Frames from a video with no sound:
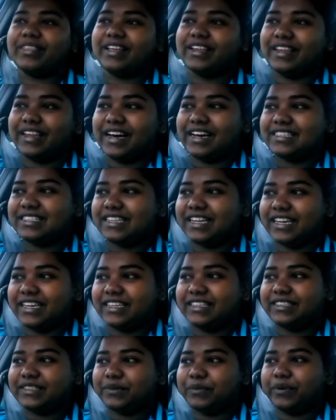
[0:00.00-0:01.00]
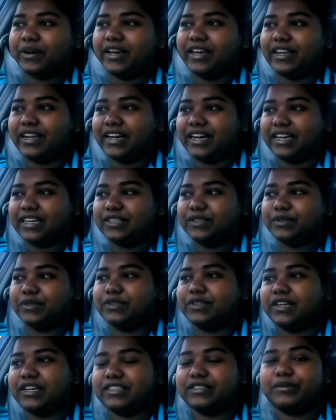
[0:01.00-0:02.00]
last night when I
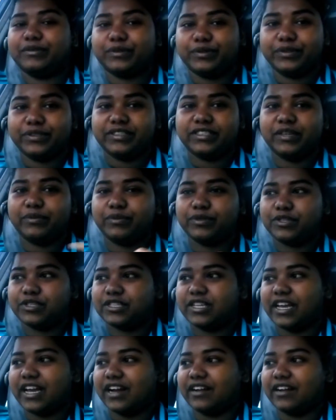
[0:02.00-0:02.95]
told you guys I was going to sleep, which was like